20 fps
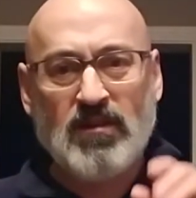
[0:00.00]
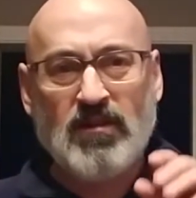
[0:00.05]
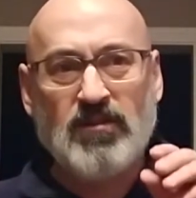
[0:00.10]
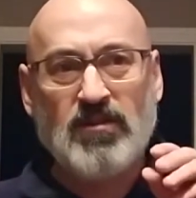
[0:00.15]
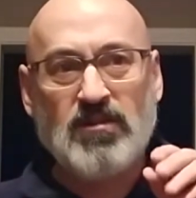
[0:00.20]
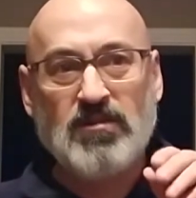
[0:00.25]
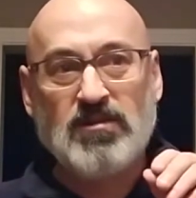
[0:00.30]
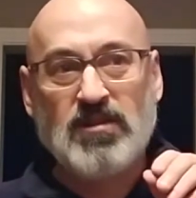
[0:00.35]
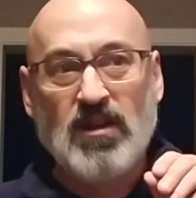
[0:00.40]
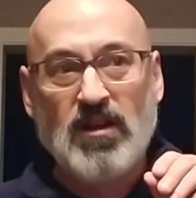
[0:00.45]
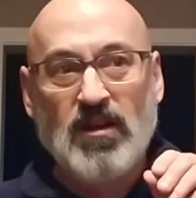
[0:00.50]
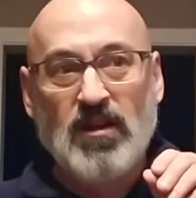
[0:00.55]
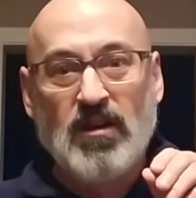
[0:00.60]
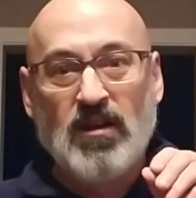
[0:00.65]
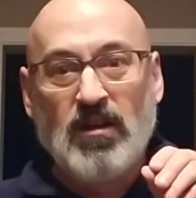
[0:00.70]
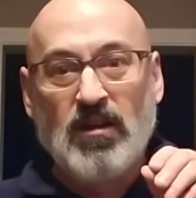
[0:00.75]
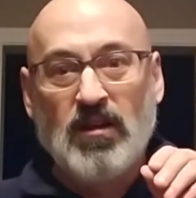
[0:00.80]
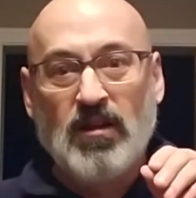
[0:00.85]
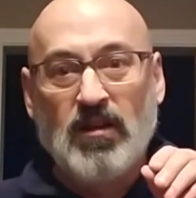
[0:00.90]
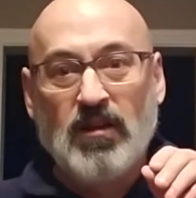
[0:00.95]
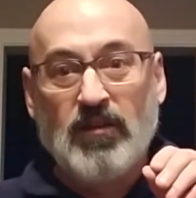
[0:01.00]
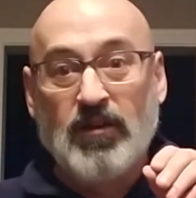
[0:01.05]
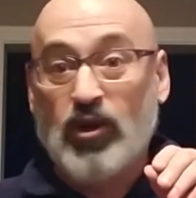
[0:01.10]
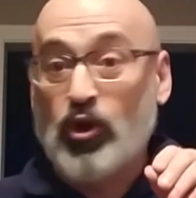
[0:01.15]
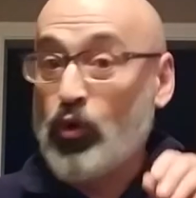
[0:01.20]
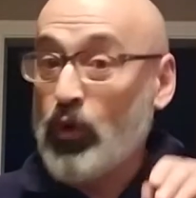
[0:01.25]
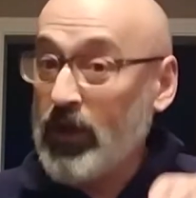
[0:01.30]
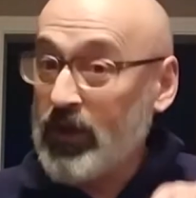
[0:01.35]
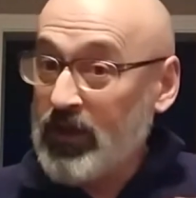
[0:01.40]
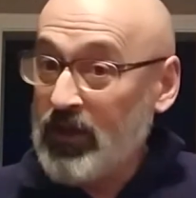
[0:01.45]
There's the
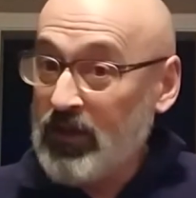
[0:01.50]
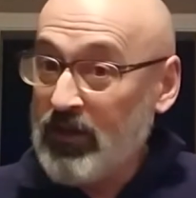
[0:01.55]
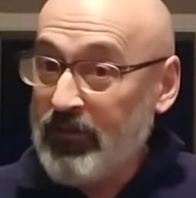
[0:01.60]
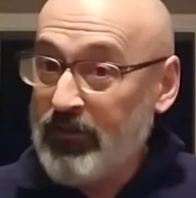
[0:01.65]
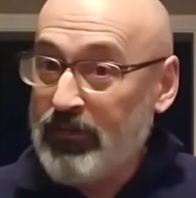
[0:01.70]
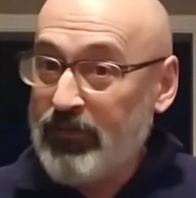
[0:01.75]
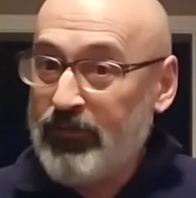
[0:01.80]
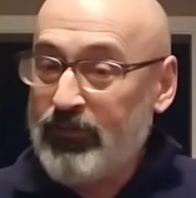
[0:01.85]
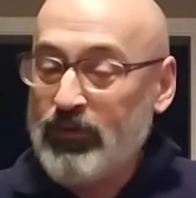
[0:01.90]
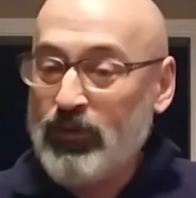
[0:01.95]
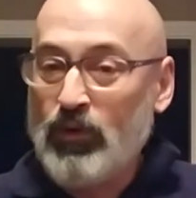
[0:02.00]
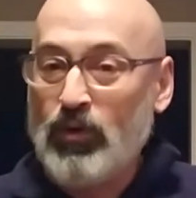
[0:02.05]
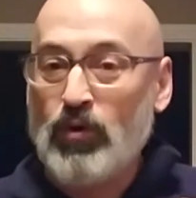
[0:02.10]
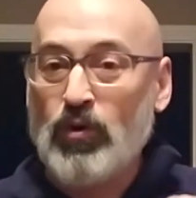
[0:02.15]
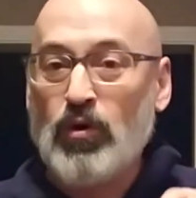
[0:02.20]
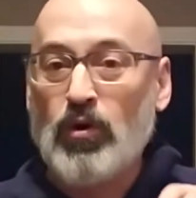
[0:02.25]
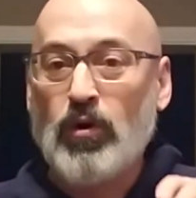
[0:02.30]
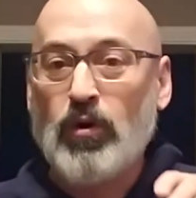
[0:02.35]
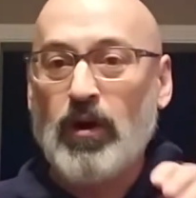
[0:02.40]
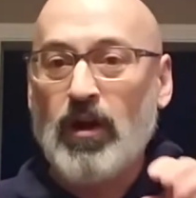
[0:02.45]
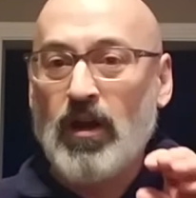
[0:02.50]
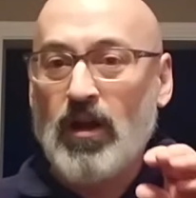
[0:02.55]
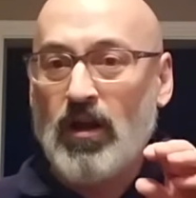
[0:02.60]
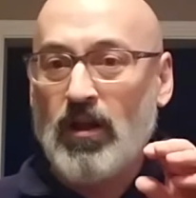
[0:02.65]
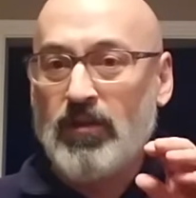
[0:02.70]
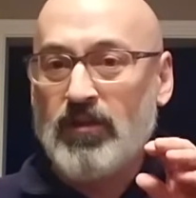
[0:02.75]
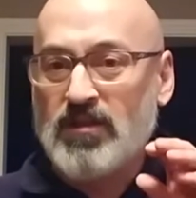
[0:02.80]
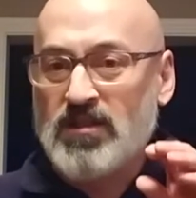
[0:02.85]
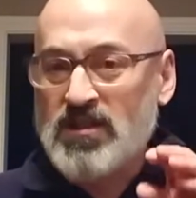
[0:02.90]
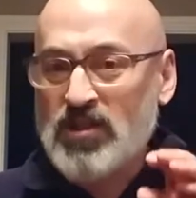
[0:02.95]
creaking of the floor and
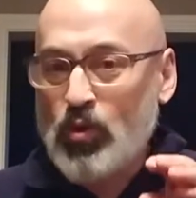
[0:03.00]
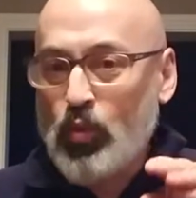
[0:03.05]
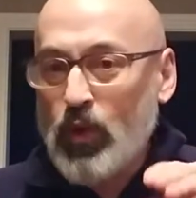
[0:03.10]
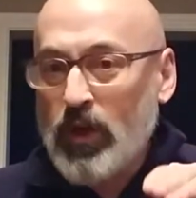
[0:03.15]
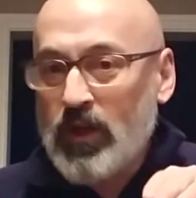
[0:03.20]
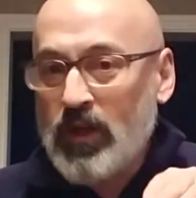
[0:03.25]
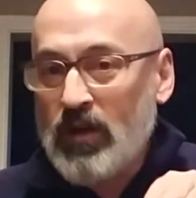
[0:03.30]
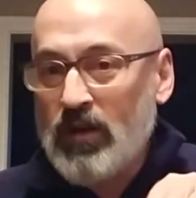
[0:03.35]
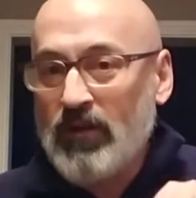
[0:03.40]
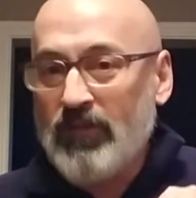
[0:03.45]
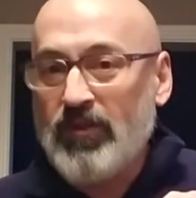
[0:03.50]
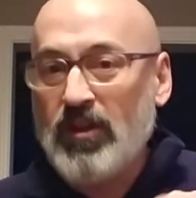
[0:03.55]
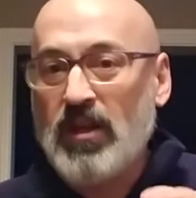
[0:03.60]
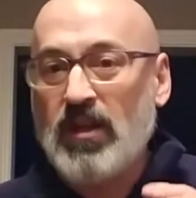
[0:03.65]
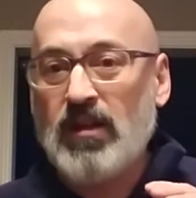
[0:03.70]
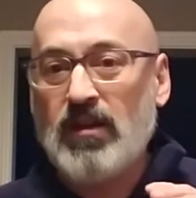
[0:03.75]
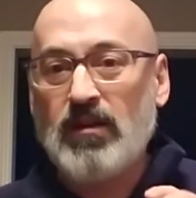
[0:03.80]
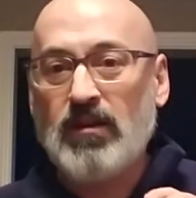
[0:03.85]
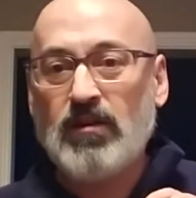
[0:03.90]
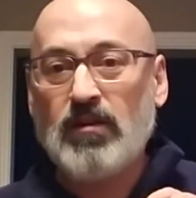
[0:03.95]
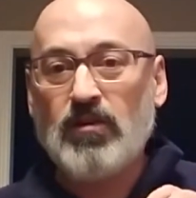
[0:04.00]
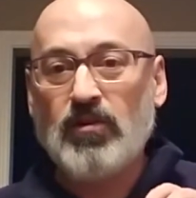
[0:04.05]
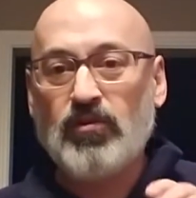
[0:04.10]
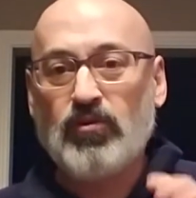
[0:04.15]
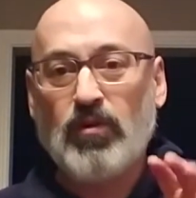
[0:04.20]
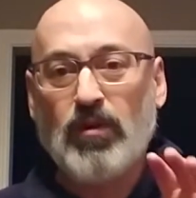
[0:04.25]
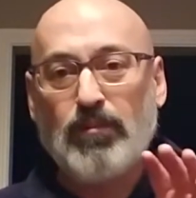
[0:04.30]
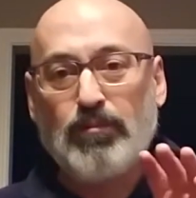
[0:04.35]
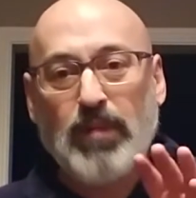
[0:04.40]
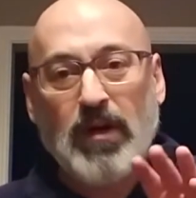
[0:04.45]
the squeaking of the heels or
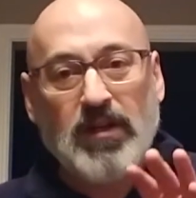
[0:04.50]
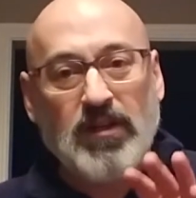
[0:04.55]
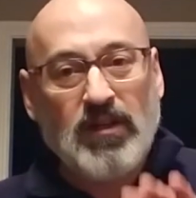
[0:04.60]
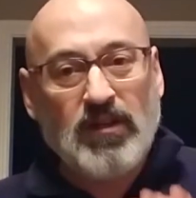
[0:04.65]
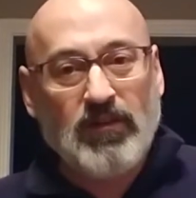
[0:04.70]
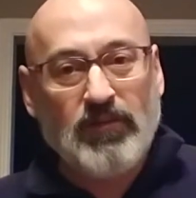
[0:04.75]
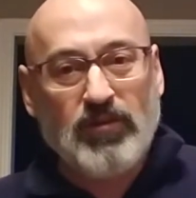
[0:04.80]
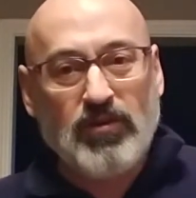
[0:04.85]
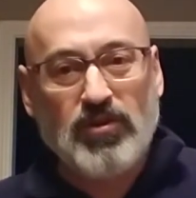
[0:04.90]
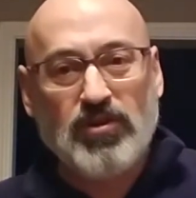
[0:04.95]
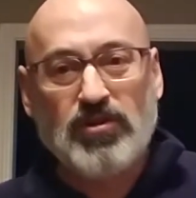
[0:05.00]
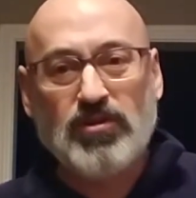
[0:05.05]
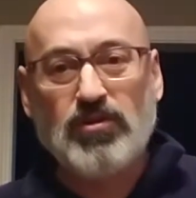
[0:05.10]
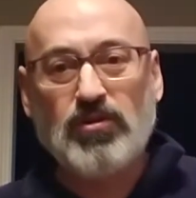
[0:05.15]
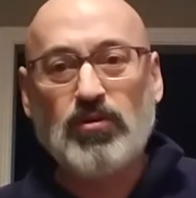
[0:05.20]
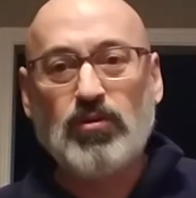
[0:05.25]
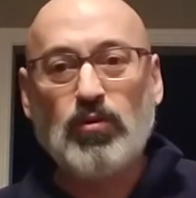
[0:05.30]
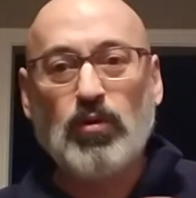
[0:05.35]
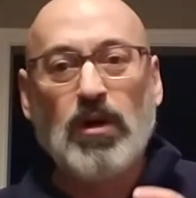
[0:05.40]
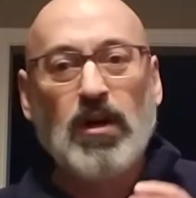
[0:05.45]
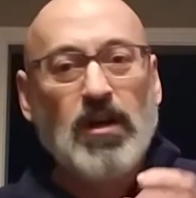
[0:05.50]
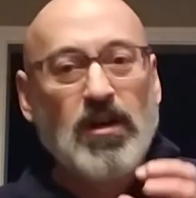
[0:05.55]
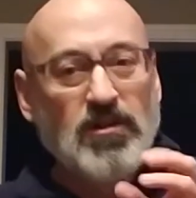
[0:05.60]
the bending of the shoe.